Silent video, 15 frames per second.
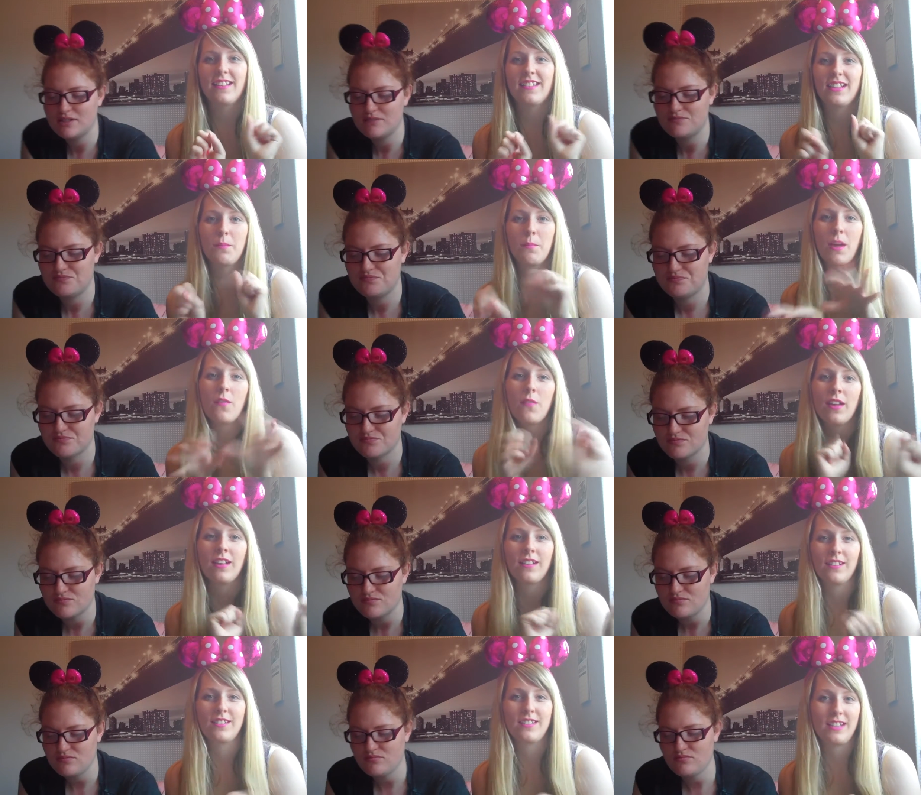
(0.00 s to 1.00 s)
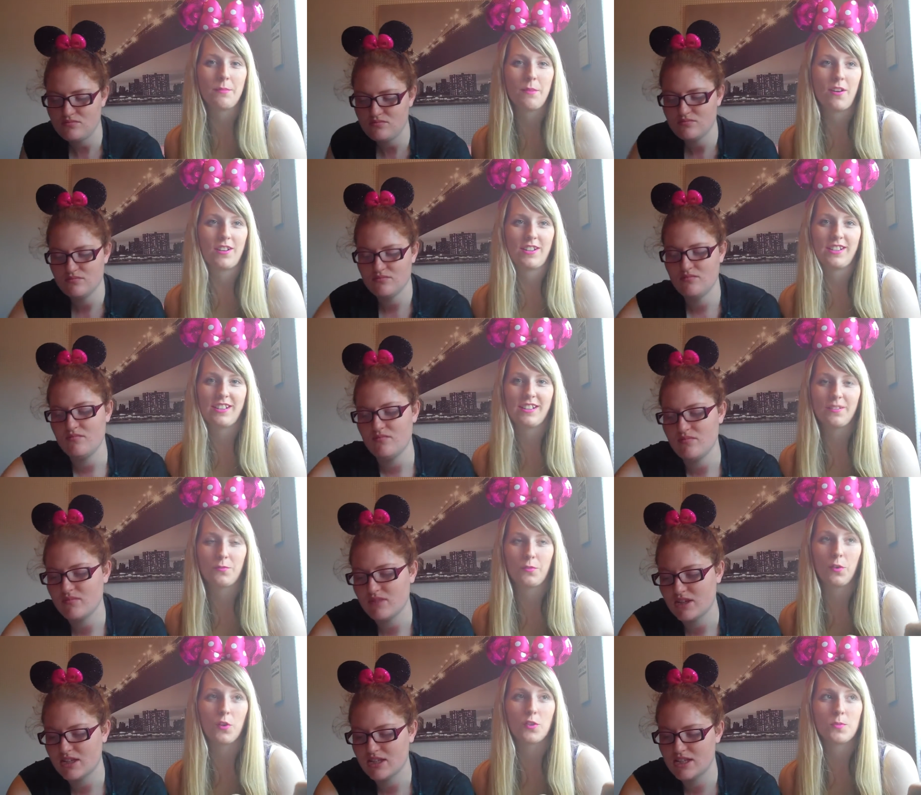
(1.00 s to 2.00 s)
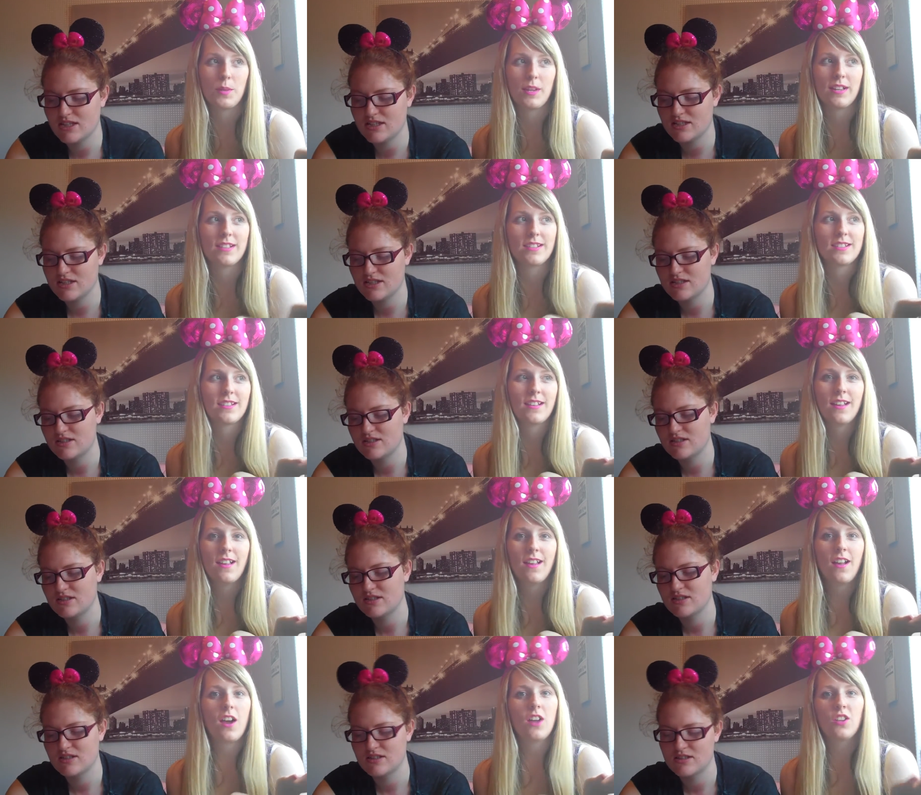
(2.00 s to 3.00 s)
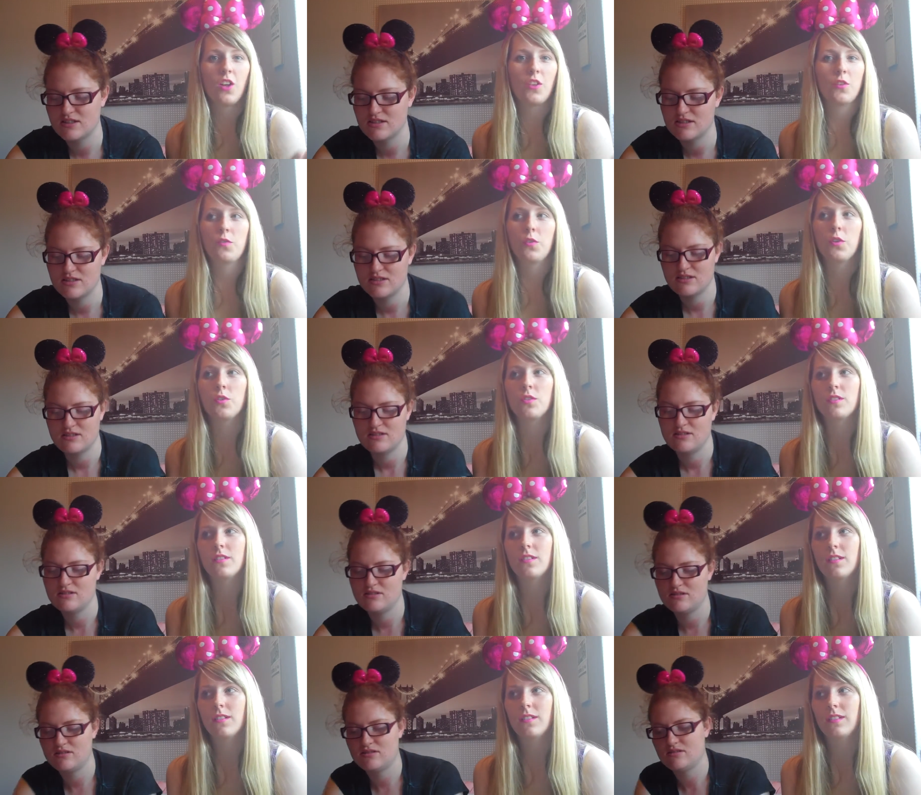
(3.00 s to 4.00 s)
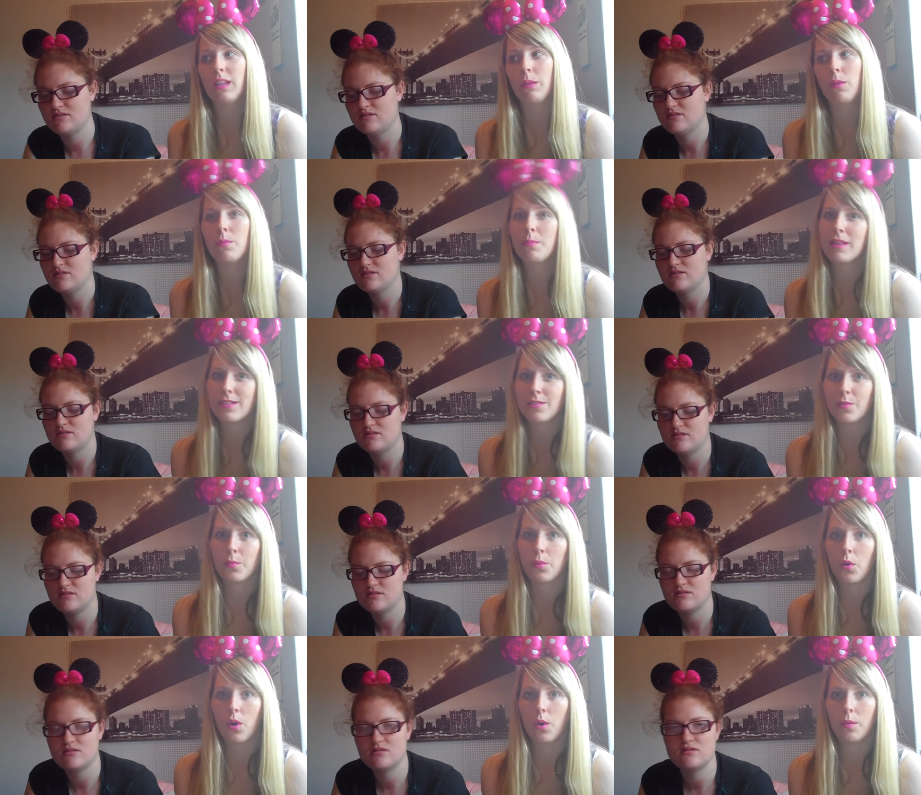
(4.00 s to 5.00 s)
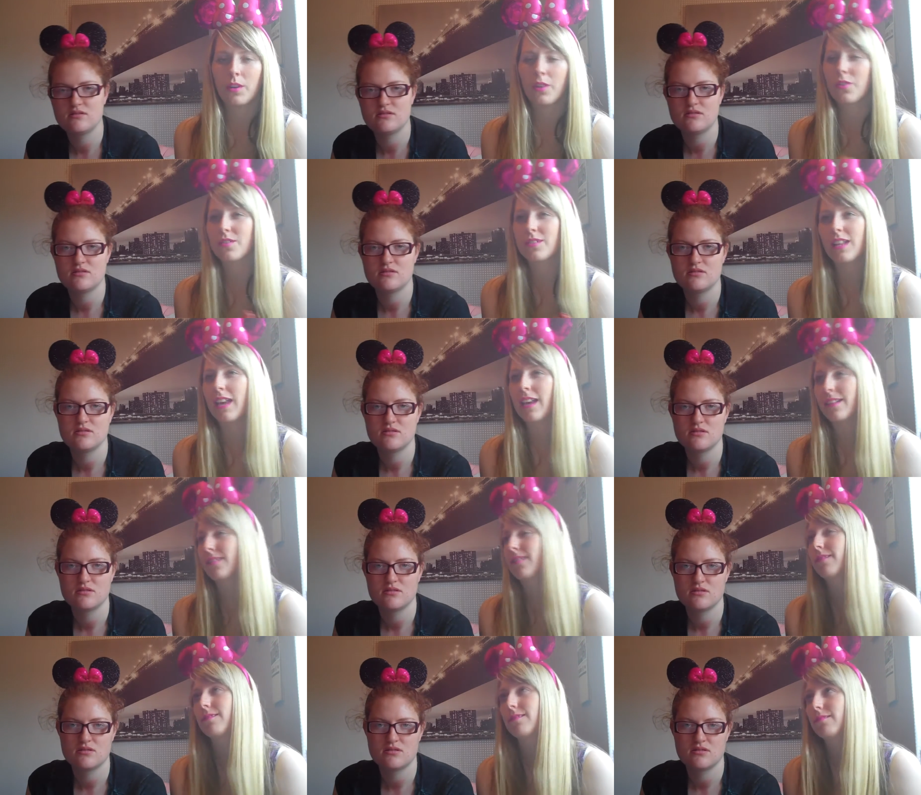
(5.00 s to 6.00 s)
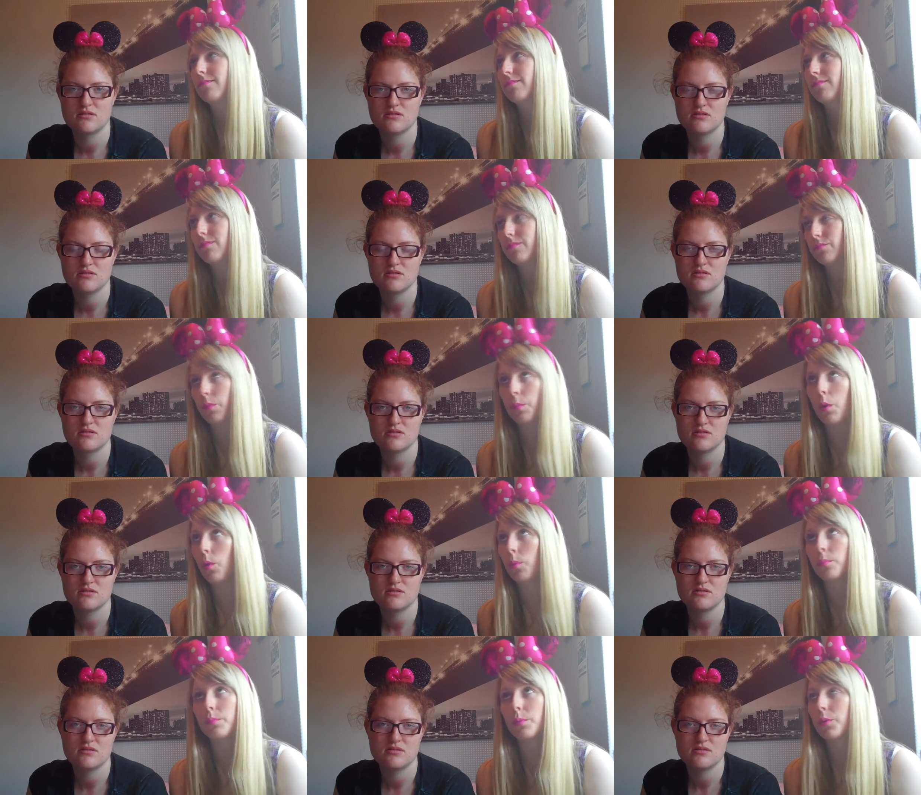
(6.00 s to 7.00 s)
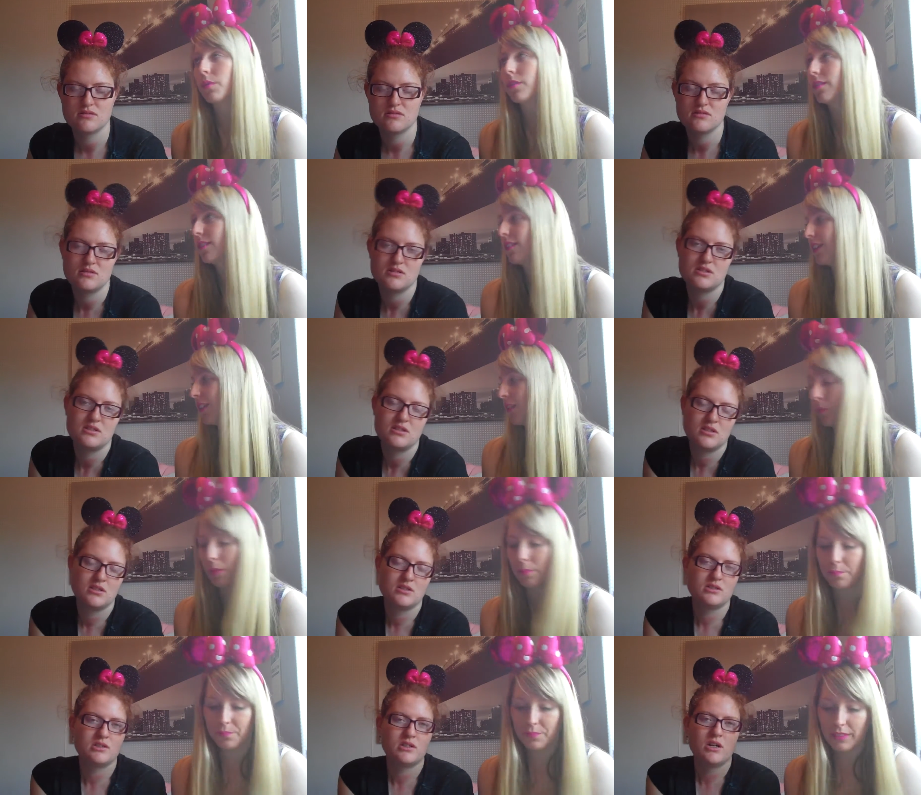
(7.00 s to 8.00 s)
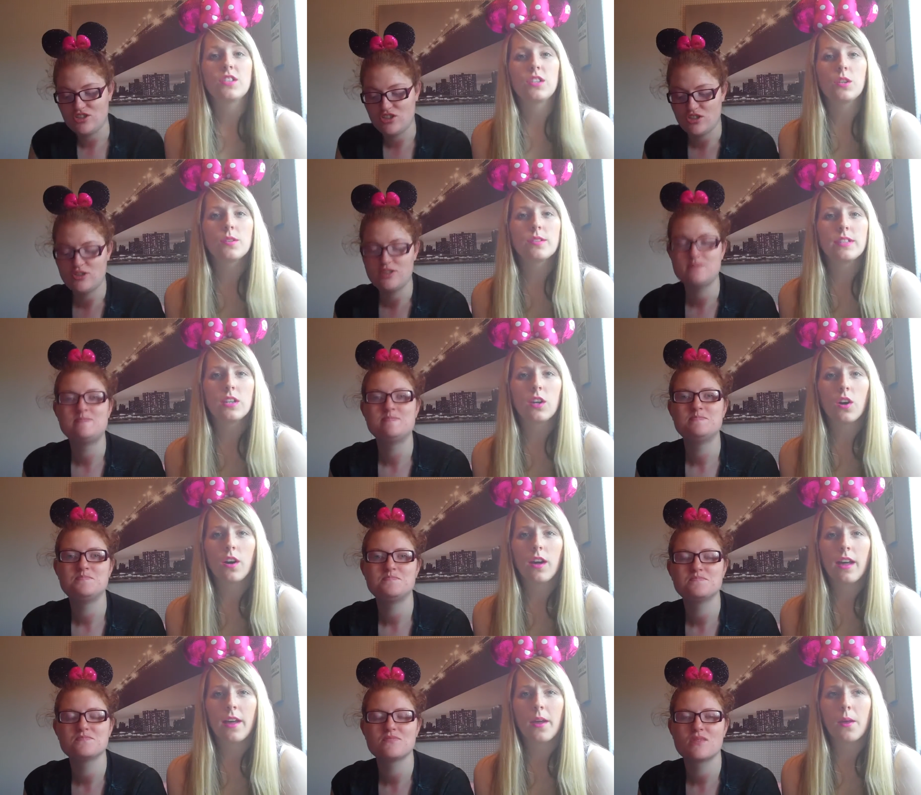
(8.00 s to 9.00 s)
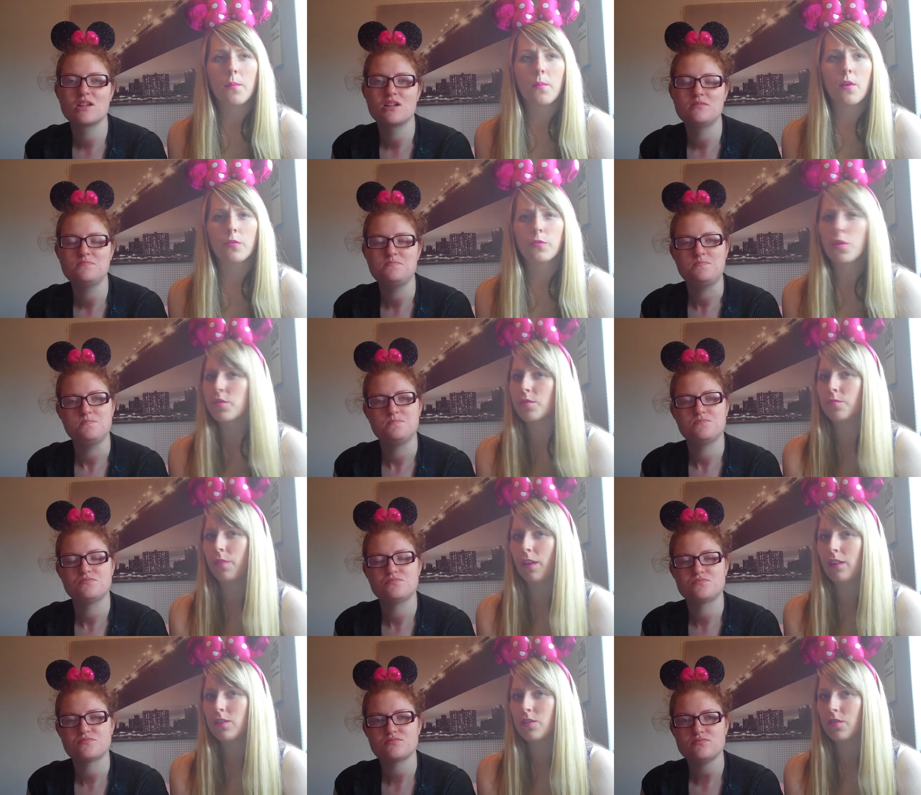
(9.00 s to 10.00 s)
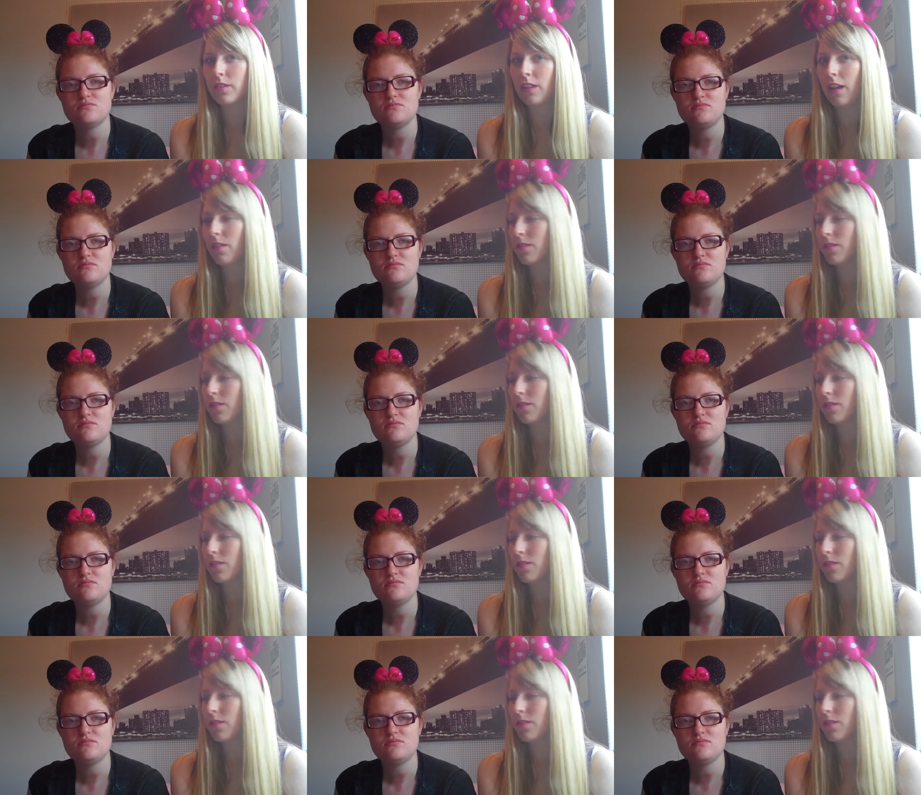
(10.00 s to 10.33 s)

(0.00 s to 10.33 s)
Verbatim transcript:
Speaker 1: like a bit of England in America for us, because a lot of the food, like, we miss from home. I know steak isn't from home, but you know what I mean. Lucy got a frozen Fanta in there